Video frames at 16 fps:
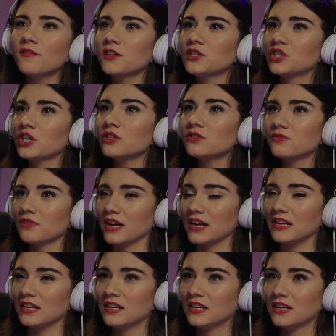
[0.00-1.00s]
of the
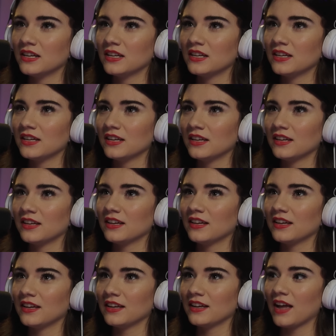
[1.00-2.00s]
children
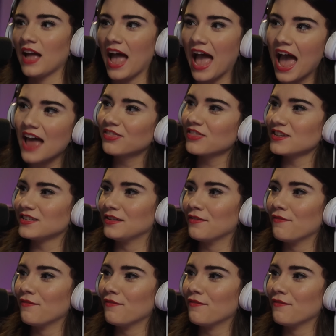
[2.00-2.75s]
at this